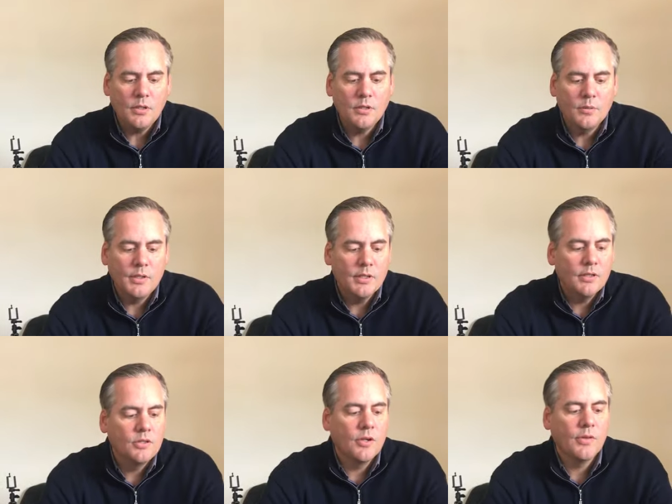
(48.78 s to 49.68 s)
we
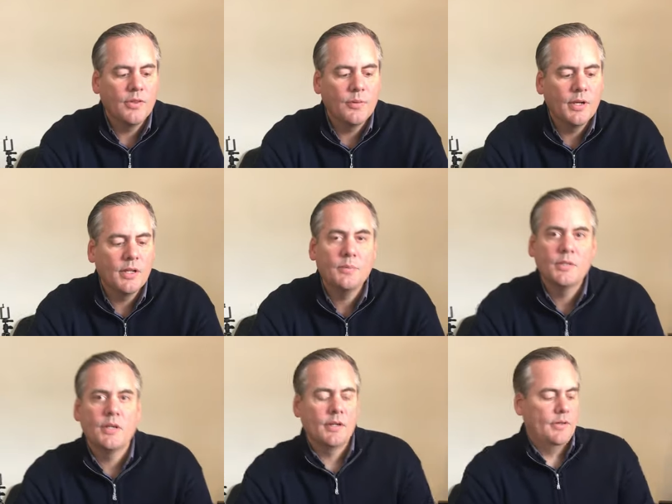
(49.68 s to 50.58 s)
show the three clubs
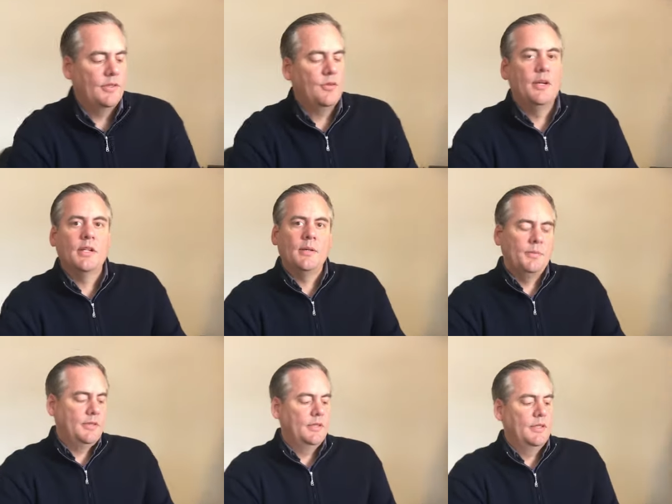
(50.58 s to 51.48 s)
here, the three
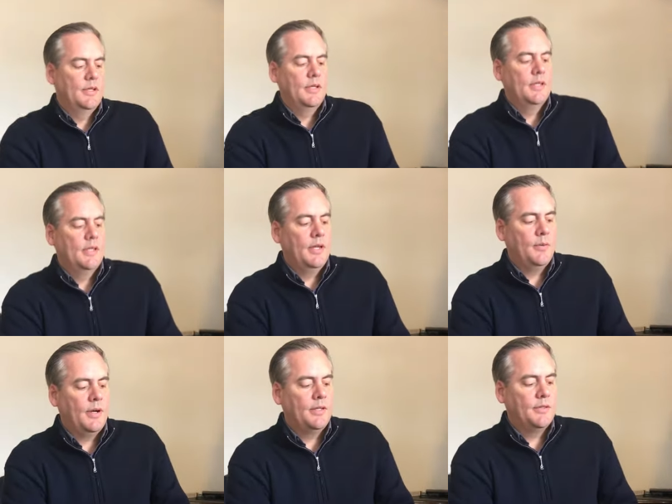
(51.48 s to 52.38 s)
clubs. Now
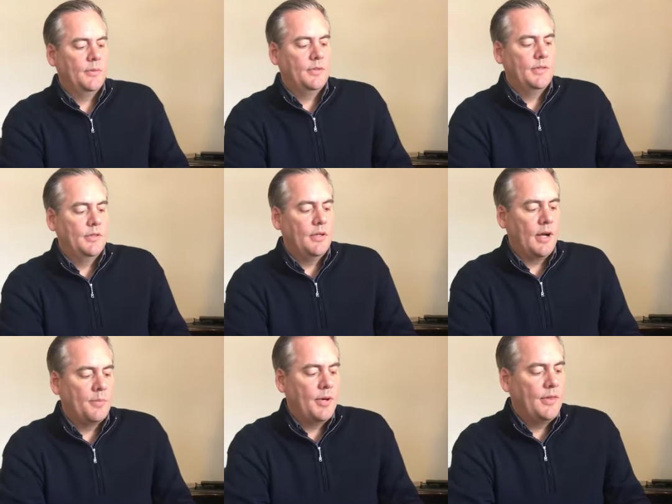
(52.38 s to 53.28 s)
watch, we
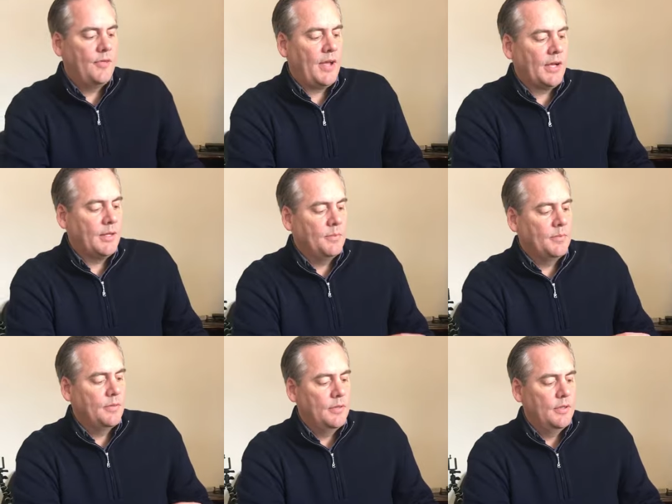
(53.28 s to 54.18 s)
operate the vacuum
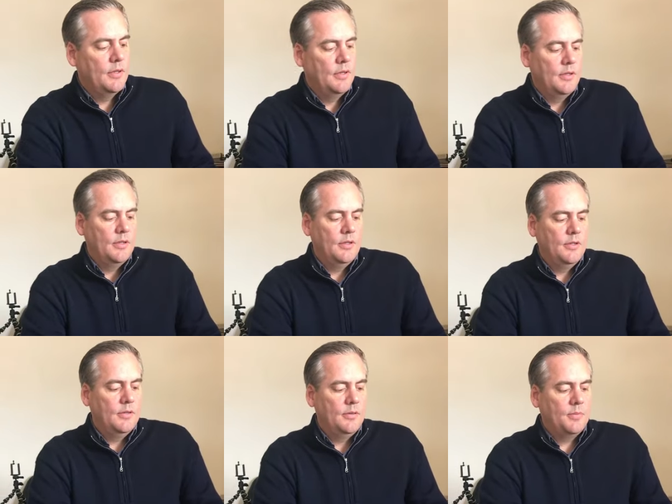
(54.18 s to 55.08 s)

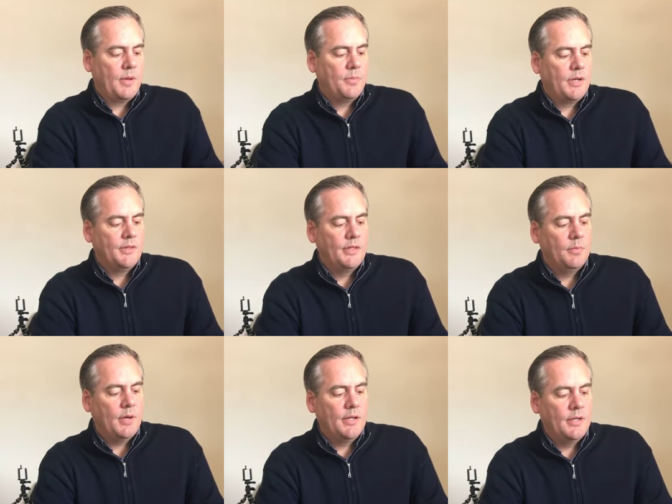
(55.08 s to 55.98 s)
just by pressing the
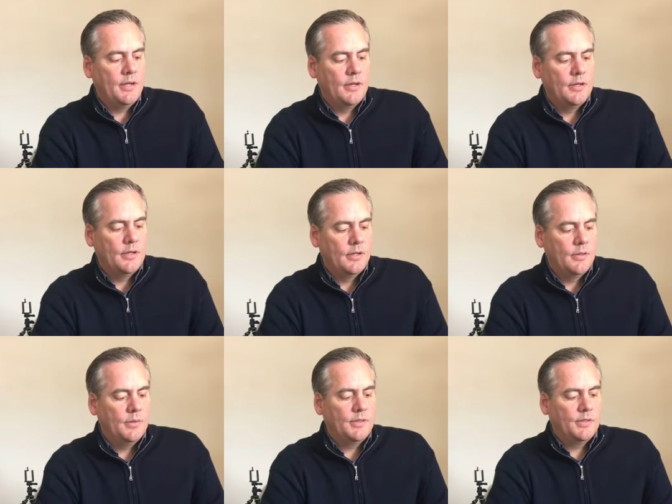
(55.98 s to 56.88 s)
button here,
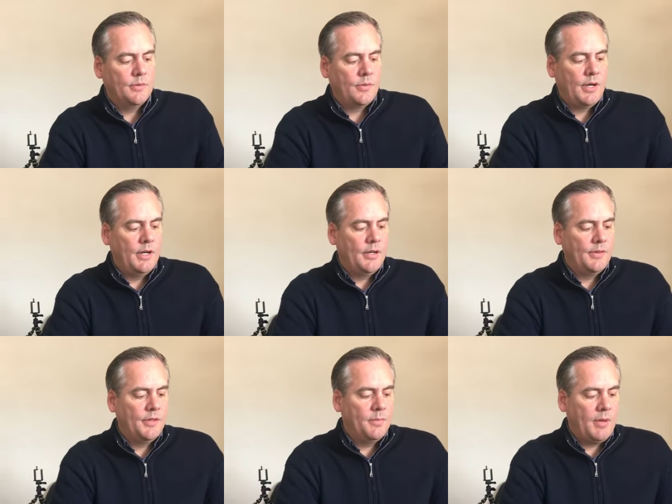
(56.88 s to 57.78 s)
which is right on
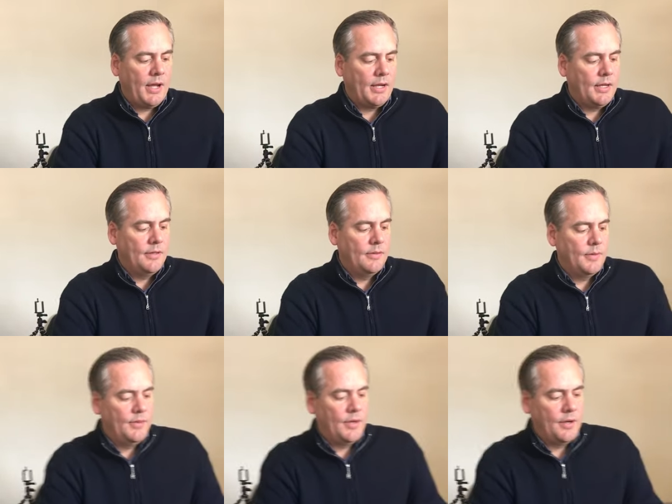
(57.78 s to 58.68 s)
the back end,
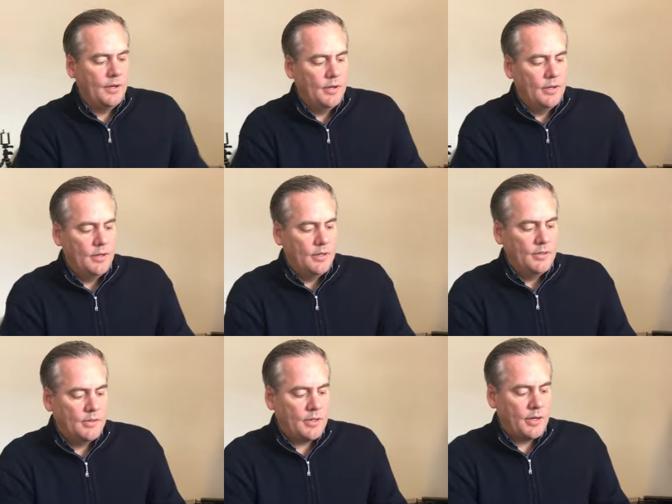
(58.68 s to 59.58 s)
right there.
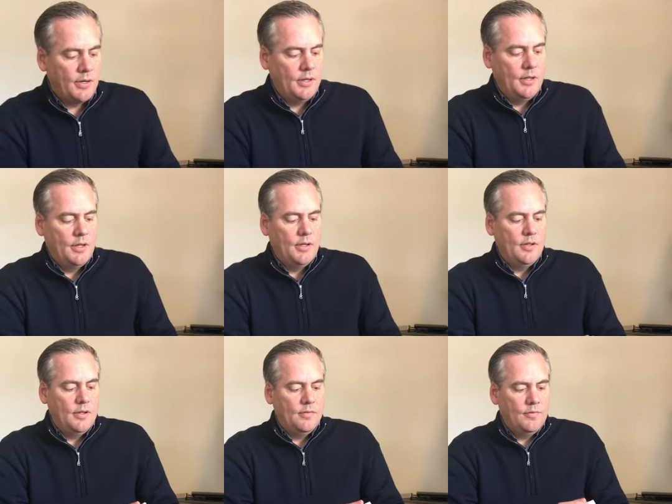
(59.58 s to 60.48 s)
Start.
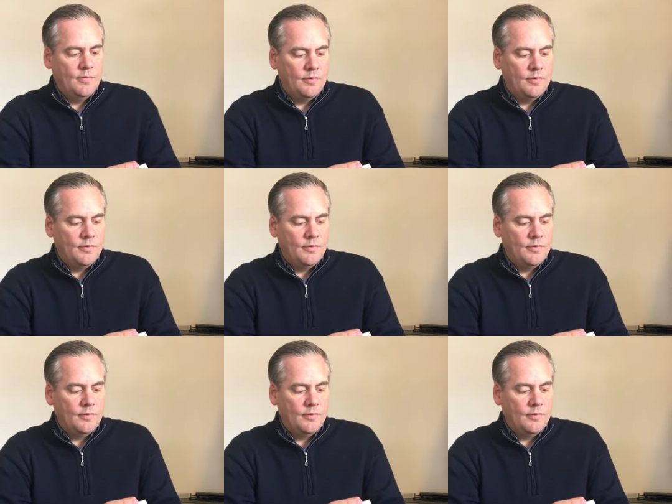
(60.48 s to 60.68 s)
So